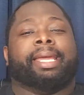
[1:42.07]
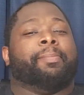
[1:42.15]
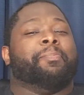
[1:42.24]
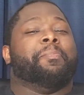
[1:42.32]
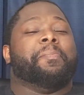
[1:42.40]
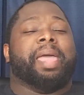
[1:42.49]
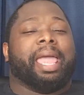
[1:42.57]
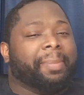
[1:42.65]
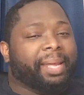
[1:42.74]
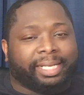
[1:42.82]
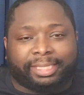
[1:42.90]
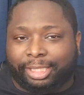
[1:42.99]

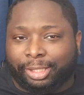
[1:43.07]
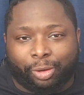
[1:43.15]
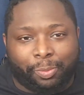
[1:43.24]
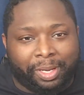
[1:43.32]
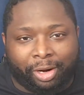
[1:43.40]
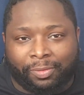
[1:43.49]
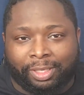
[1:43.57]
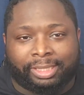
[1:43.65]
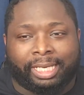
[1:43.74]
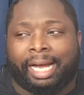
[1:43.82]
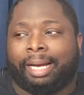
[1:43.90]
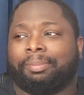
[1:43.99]
Maybe it's a little bit over the
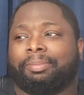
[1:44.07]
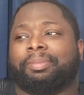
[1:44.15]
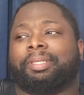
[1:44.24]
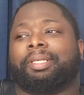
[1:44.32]
top.